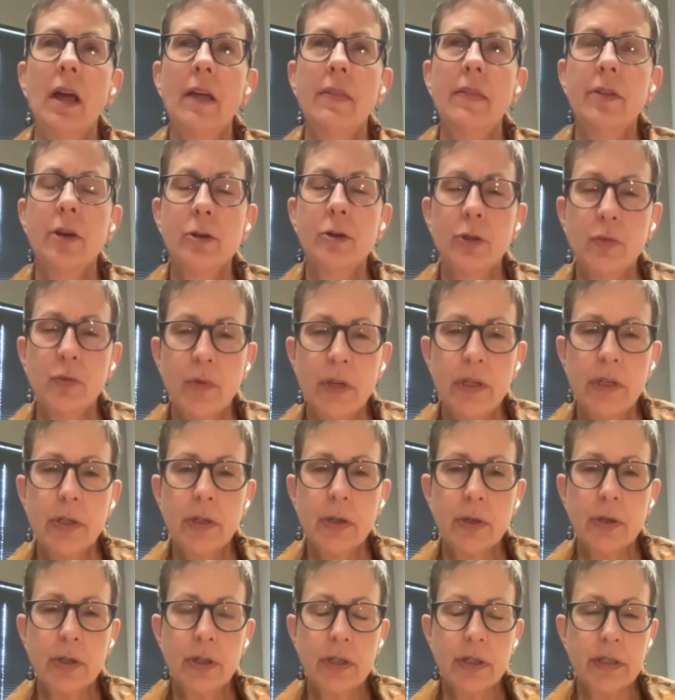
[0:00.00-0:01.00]
there's
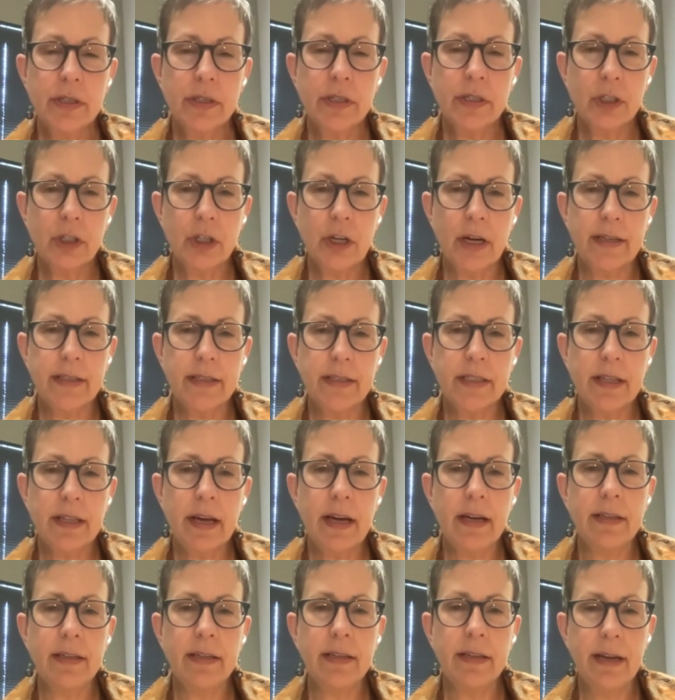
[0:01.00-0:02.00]
research that suggests
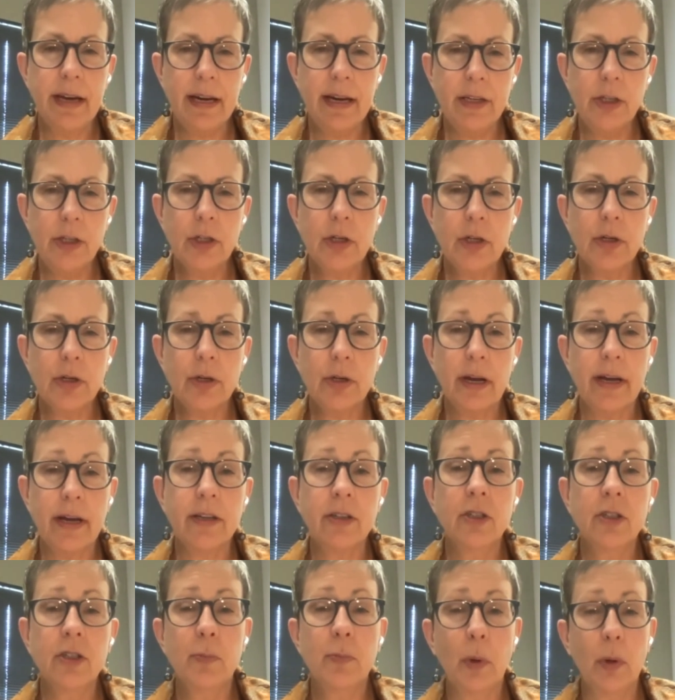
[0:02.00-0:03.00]
that nature
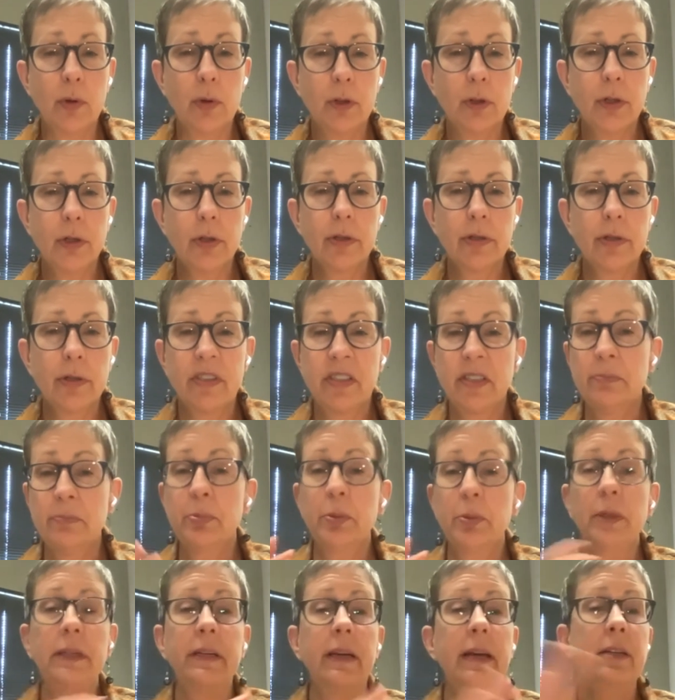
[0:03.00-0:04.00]
exposure,
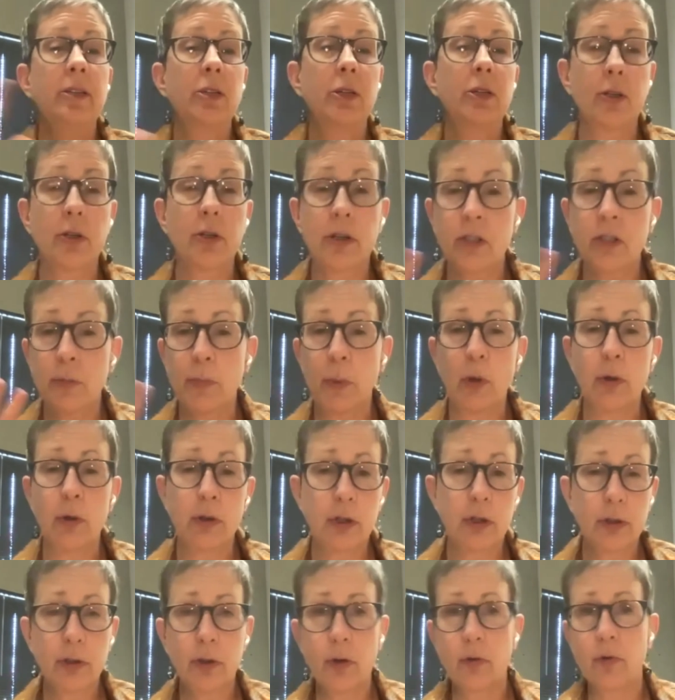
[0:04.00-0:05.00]
simply nature
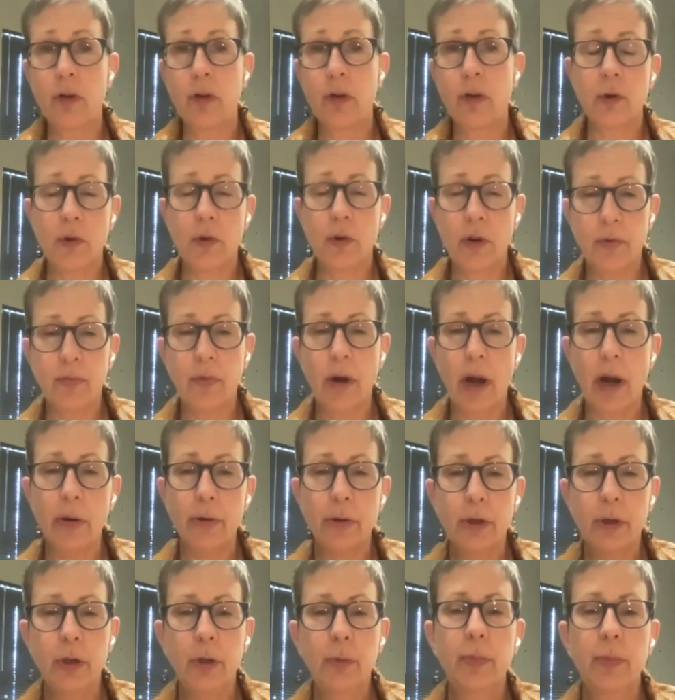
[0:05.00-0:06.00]
exposure, greenery
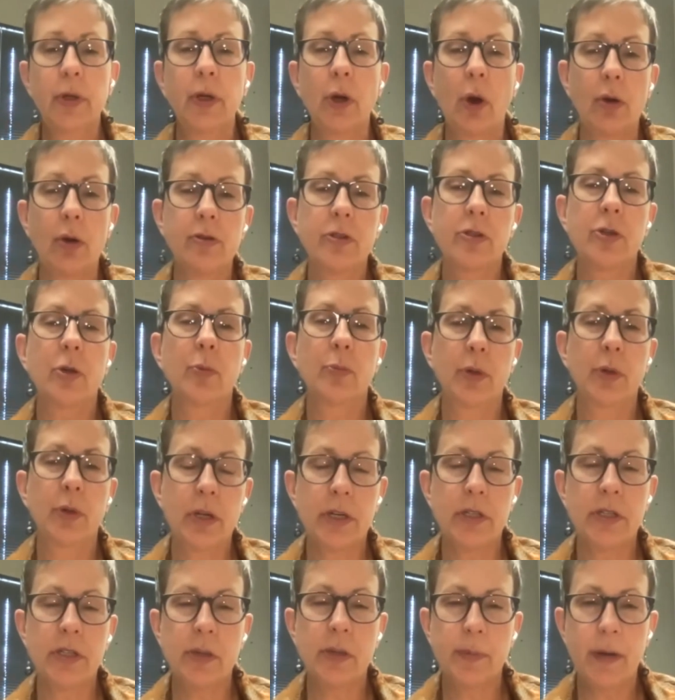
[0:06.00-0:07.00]
around you, but also
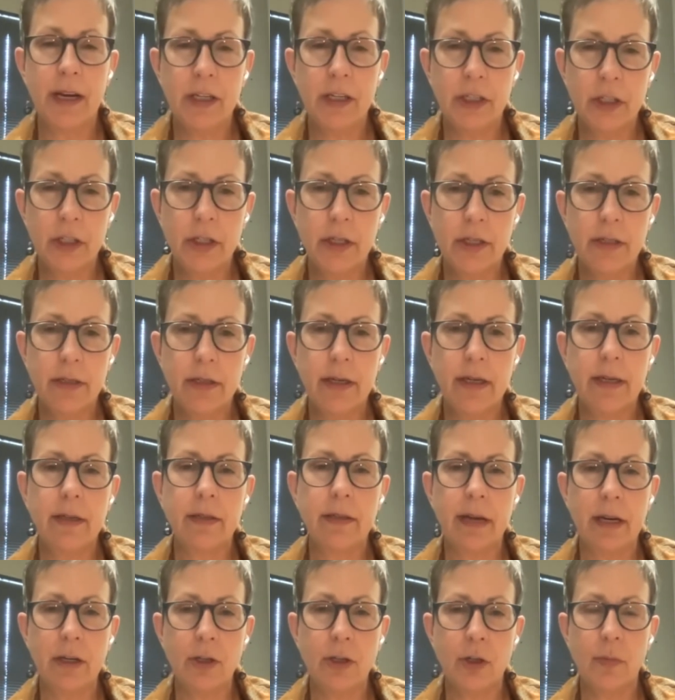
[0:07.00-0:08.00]
participation
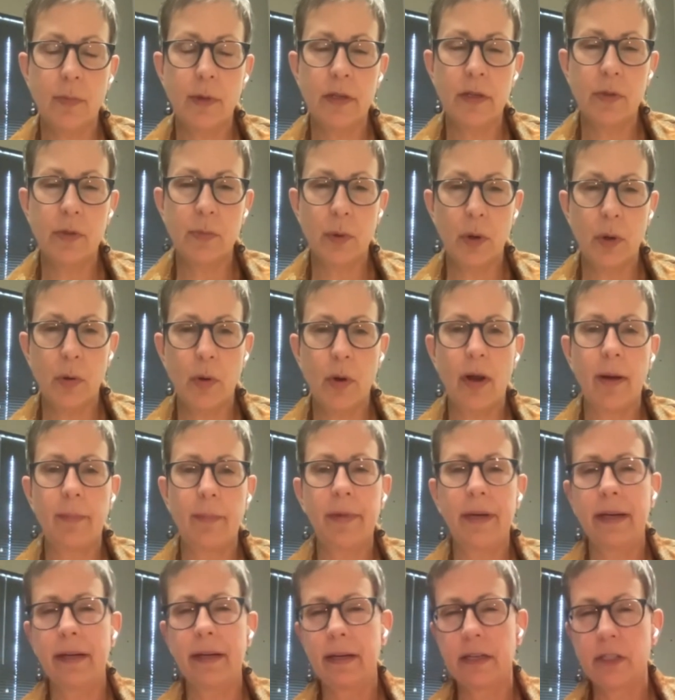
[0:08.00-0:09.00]
in nature-based
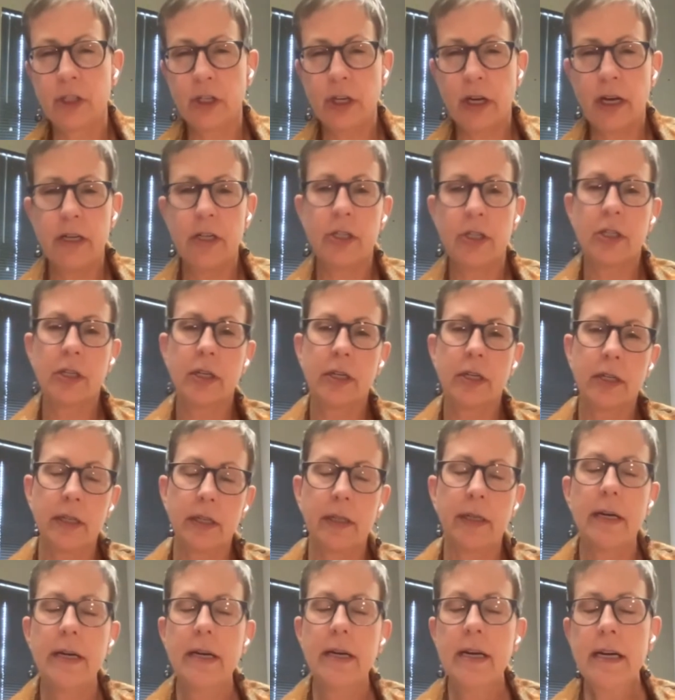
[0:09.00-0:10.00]
programming and
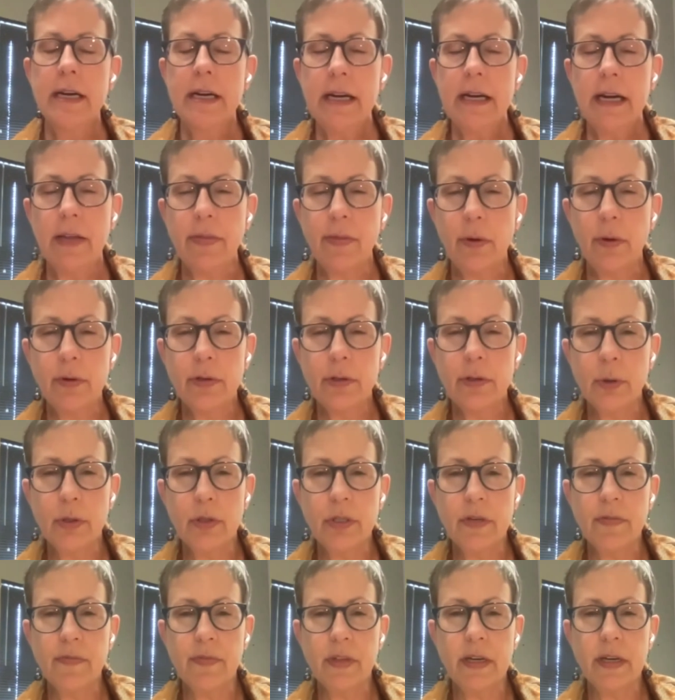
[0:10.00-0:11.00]
education and those
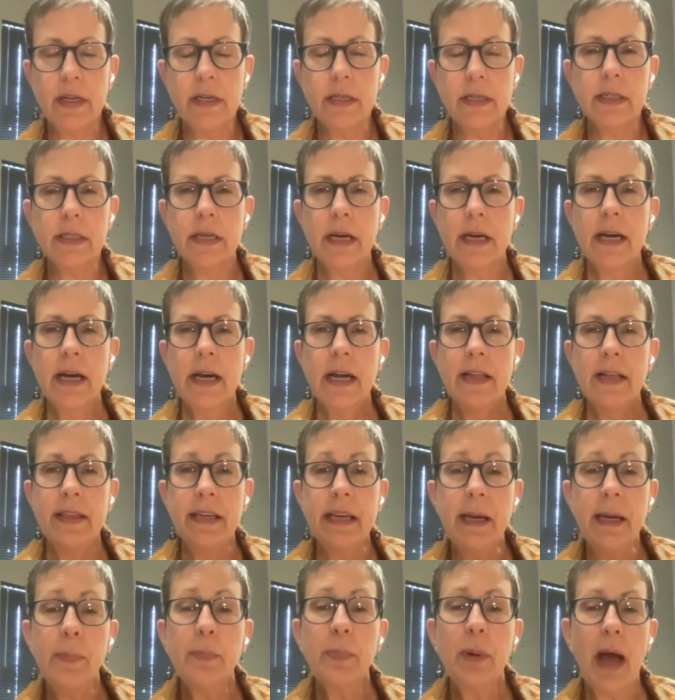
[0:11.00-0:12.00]
sorts of things,
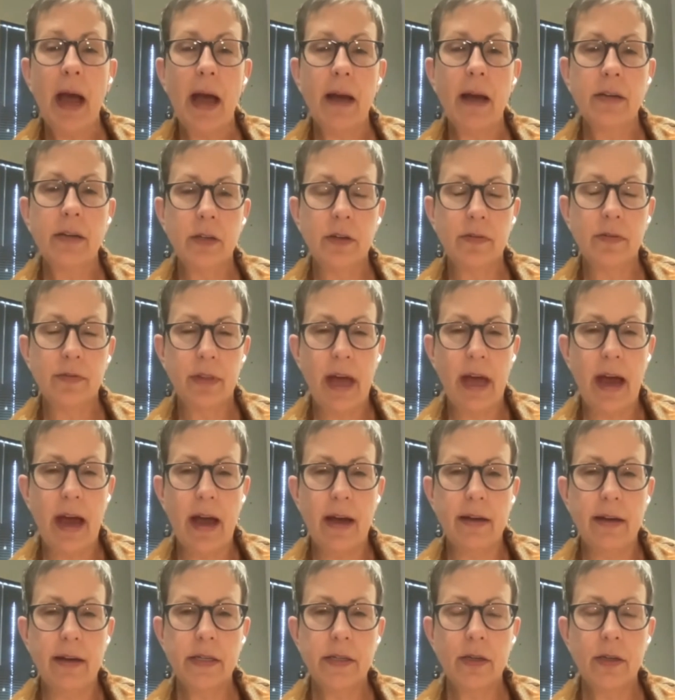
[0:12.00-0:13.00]
the impact of
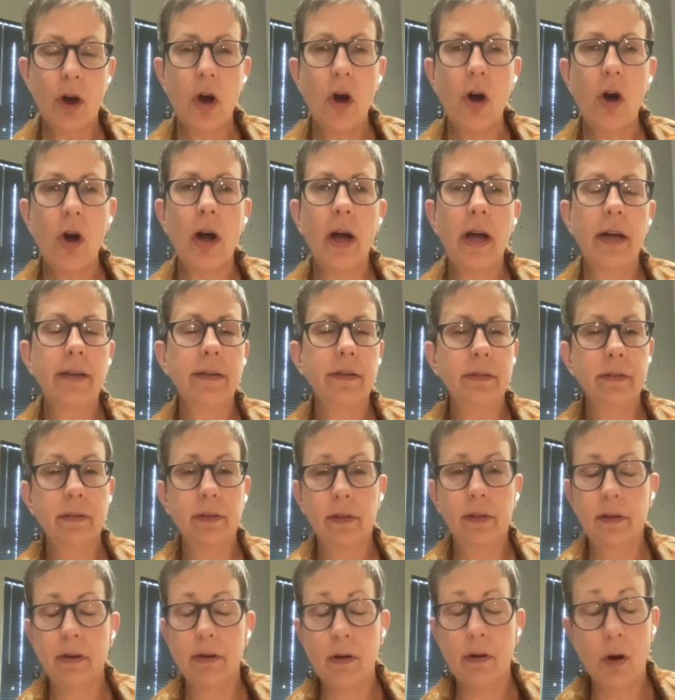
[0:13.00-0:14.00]
that on
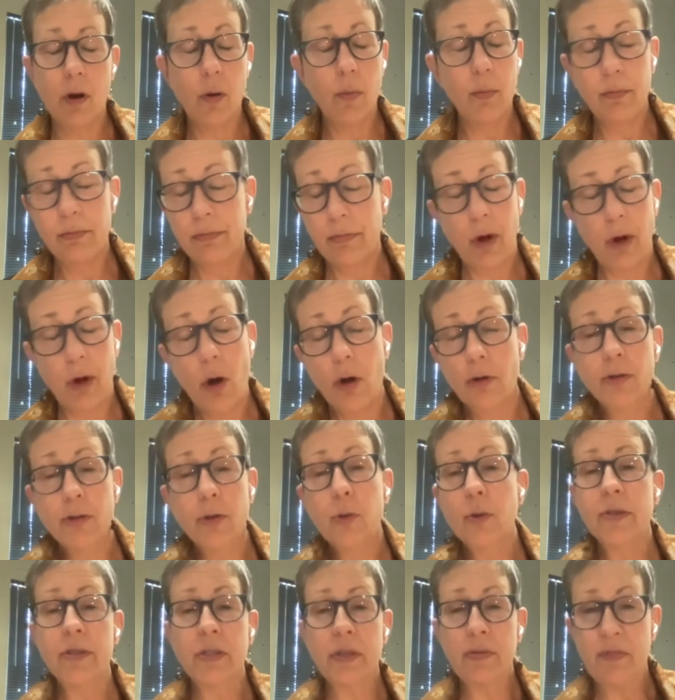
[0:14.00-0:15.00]
all
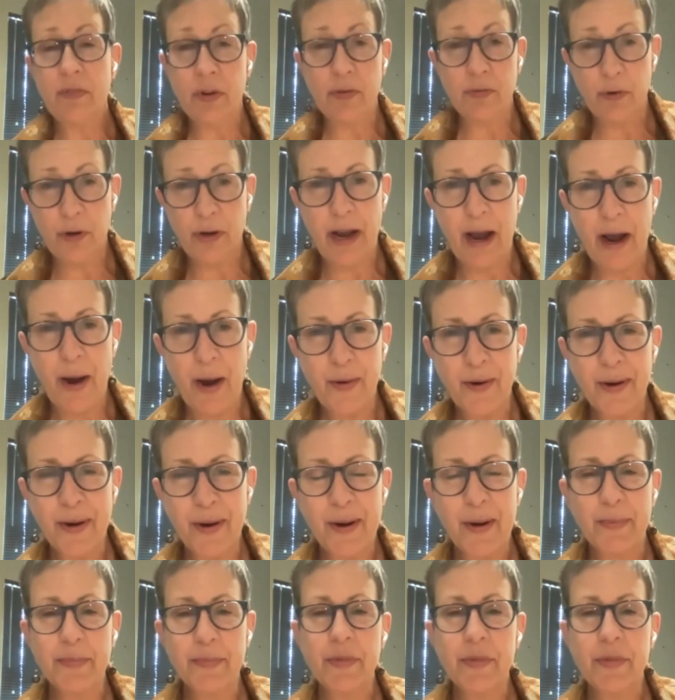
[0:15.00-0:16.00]
sorts of different
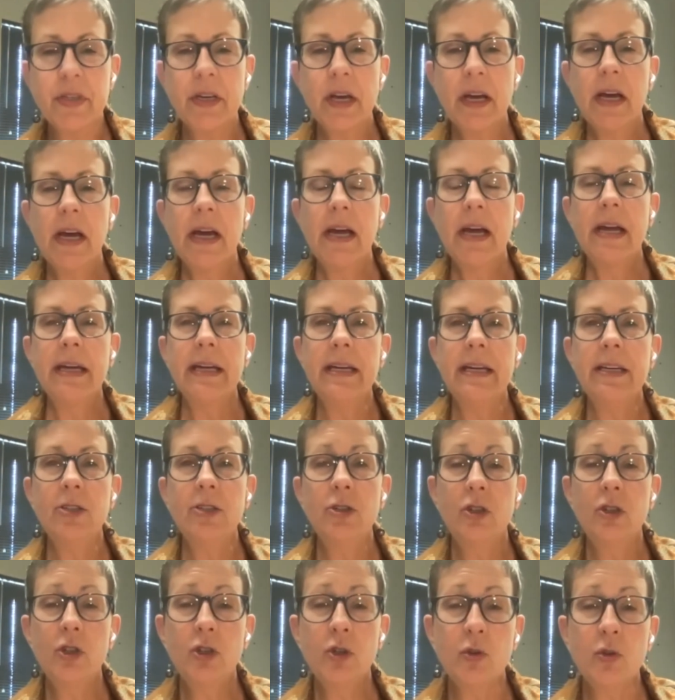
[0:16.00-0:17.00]
outcomes
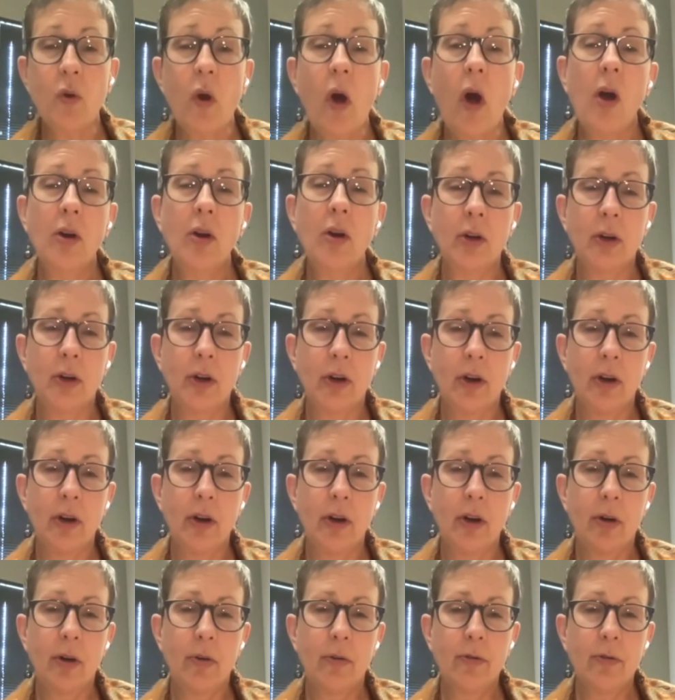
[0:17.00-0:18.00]
is
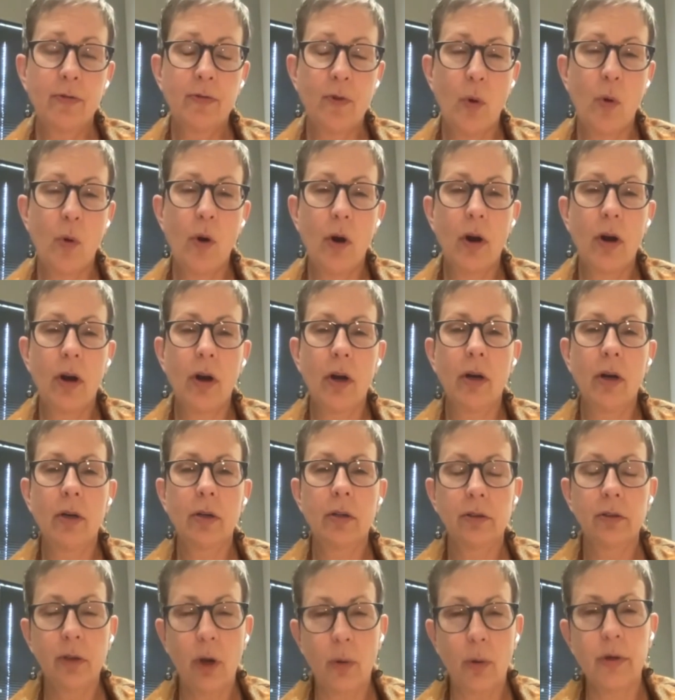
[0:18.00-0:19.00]
stronger for
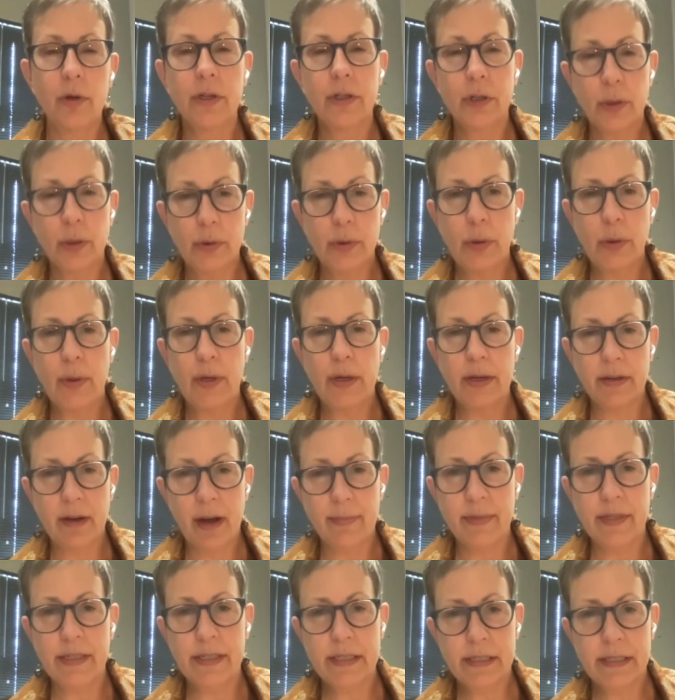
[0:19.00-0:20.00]
lower
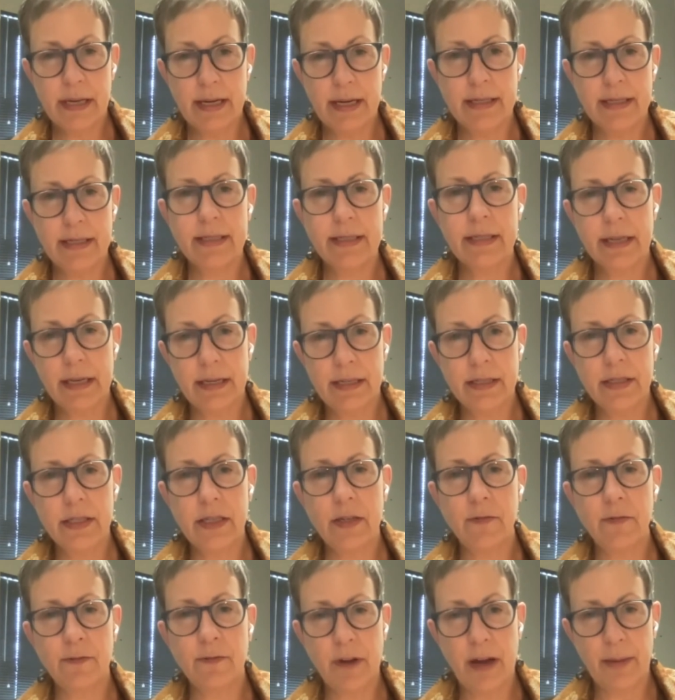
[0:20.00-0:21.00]
socioeconomic status kids
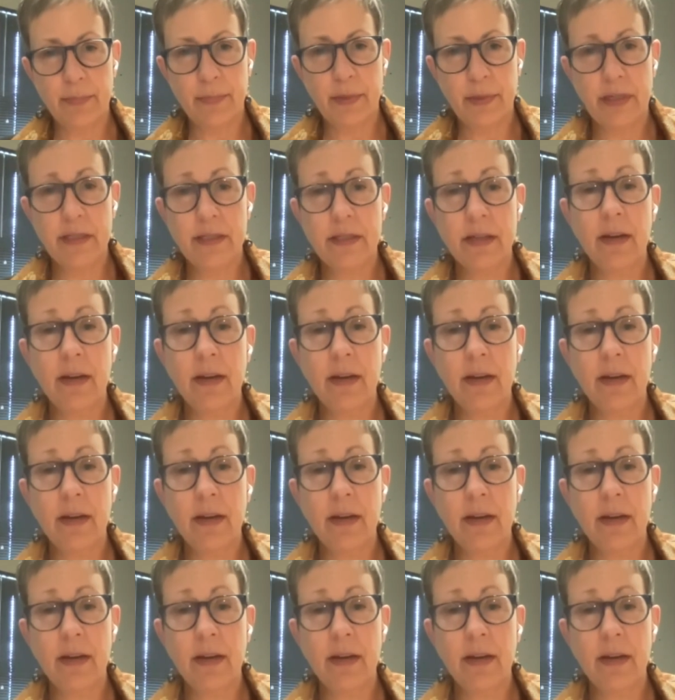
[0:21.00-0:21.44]
and families.